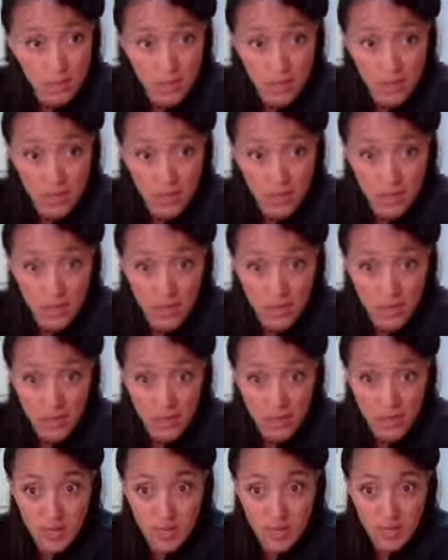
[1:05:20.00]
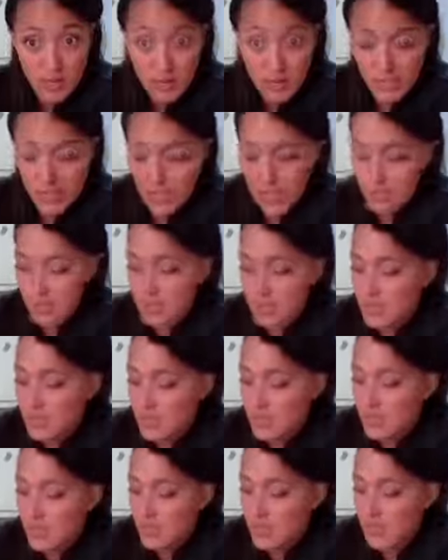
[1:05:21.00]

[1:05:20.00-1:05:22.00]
green onion that I've sliced.